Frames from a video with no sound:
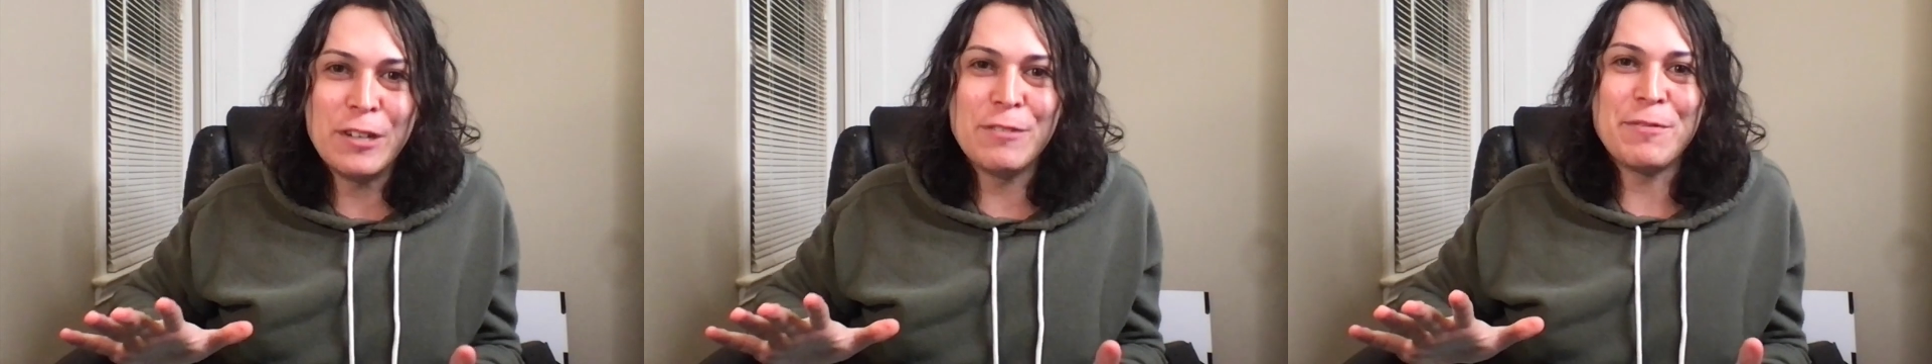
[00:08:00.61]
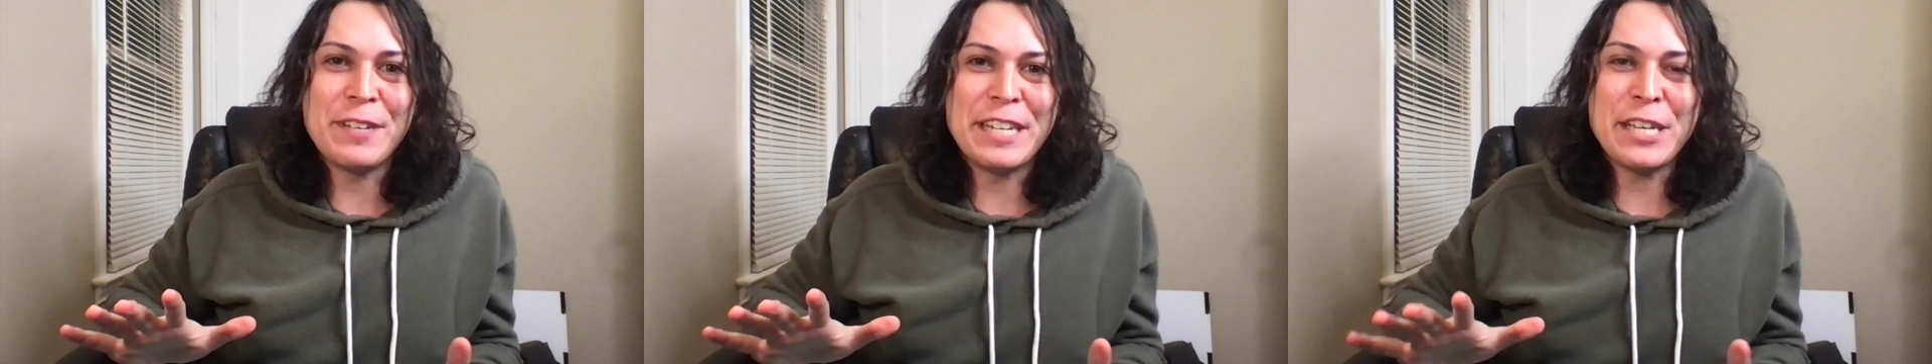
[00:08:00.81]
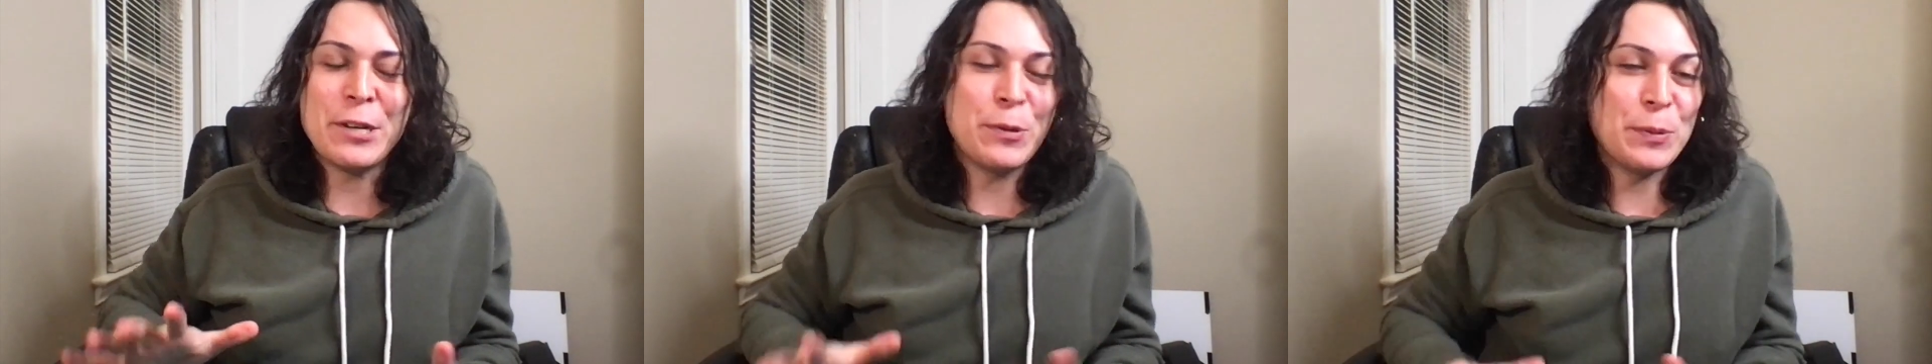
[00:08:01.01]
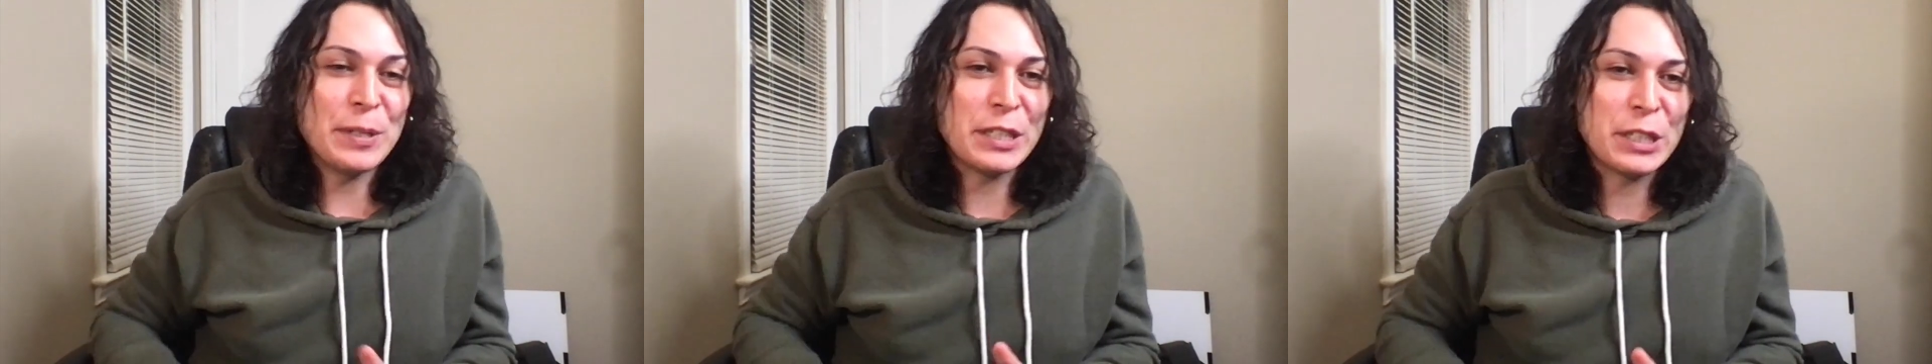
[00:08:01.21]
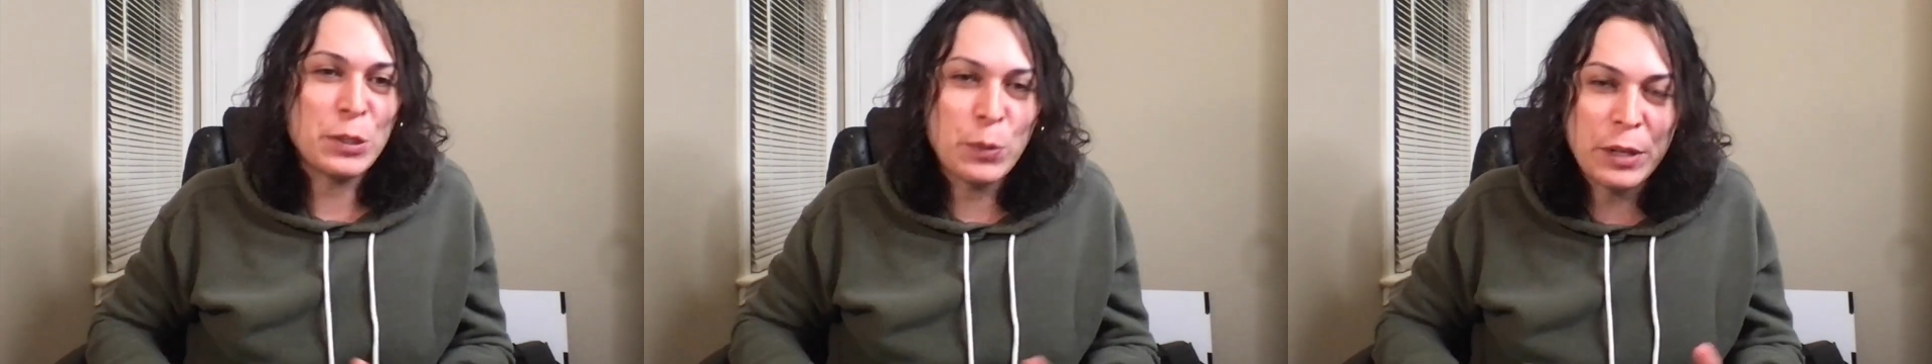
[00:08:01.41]
video
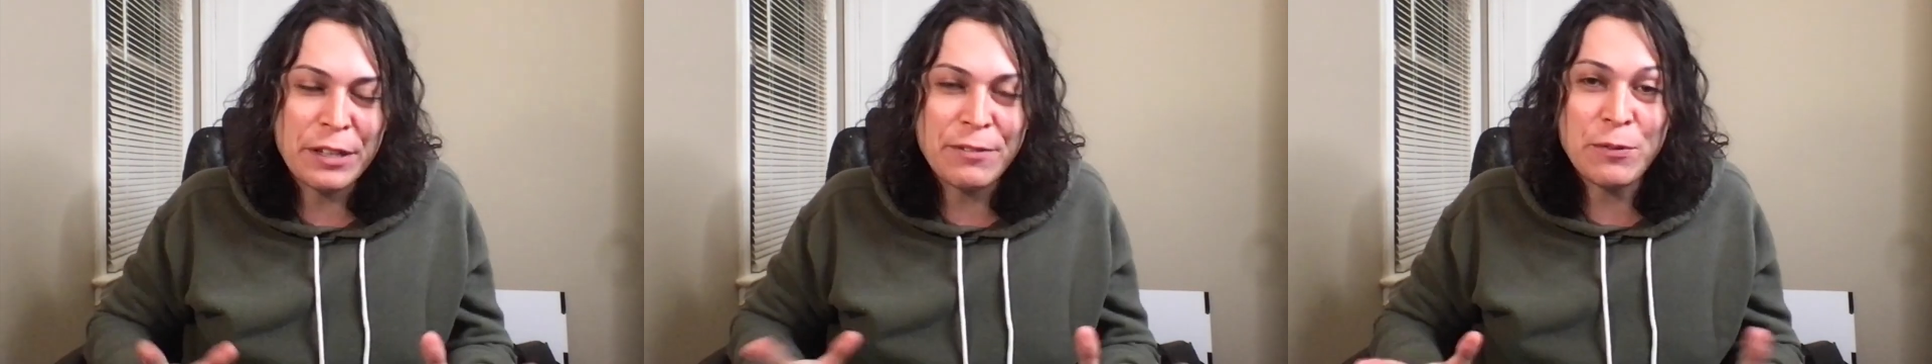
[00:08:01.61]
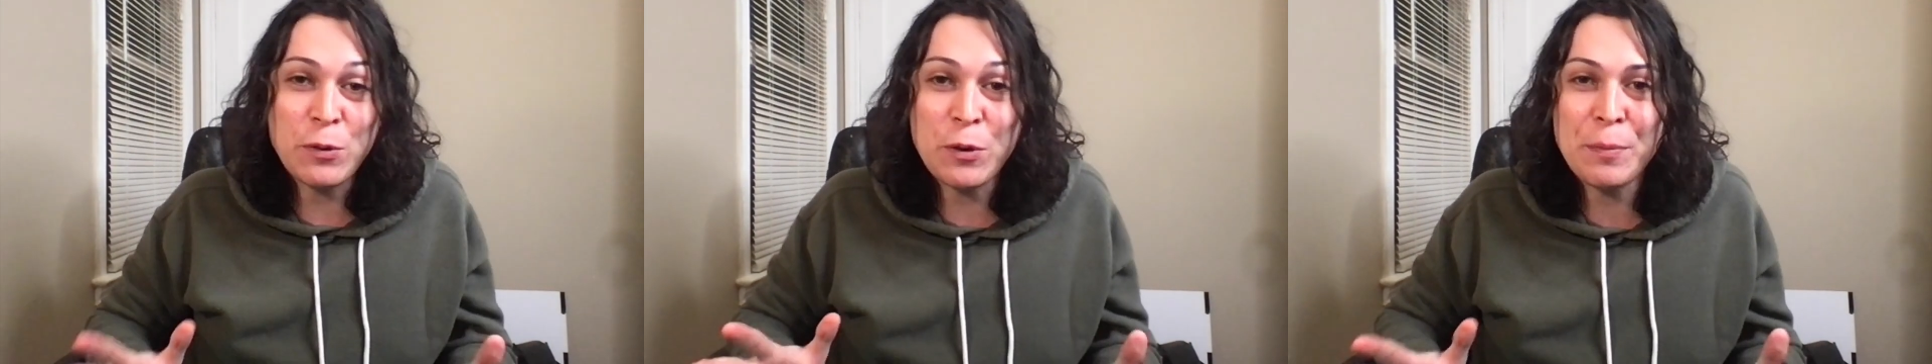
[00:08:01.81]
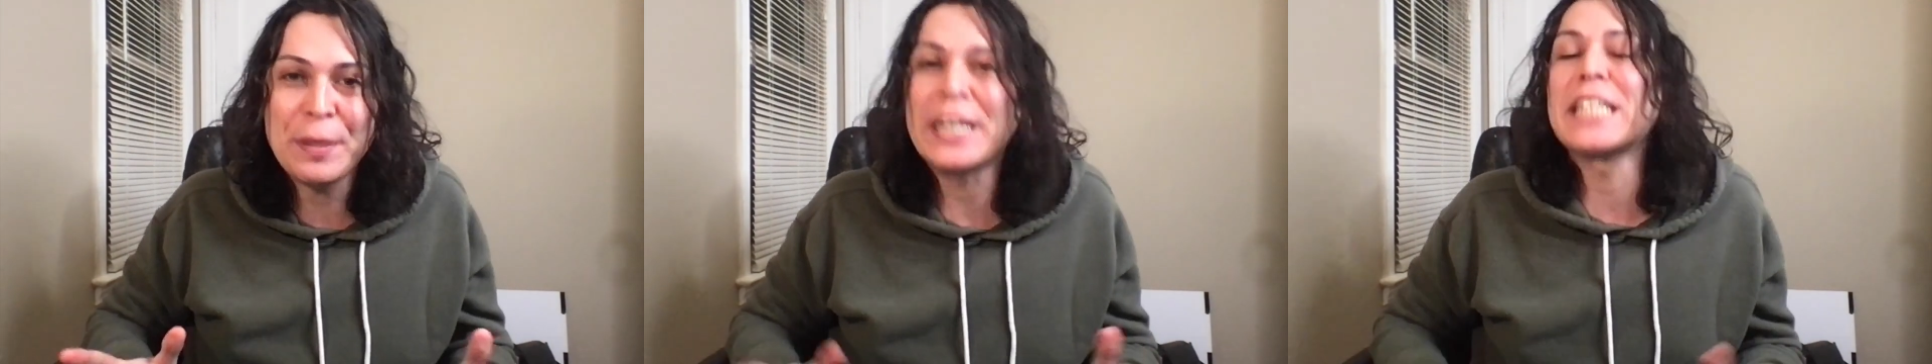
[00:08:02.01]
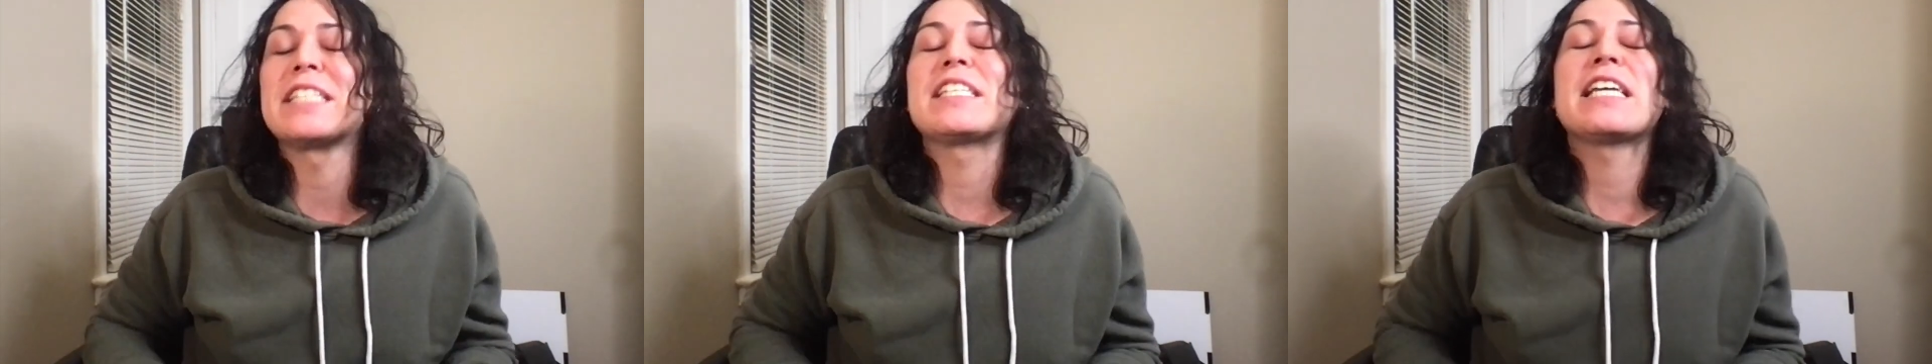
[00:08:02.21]
was 24 minutes,